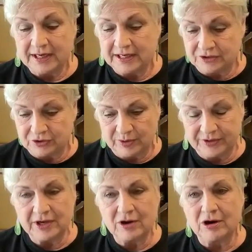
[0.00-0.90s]
He
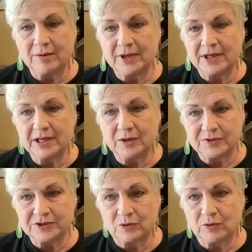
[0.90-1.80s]
joined the army. He
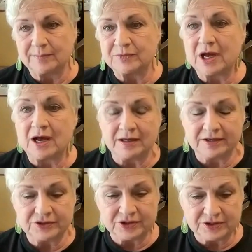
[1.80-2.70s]
was a
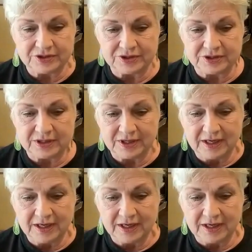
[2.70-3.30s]
cryptologist.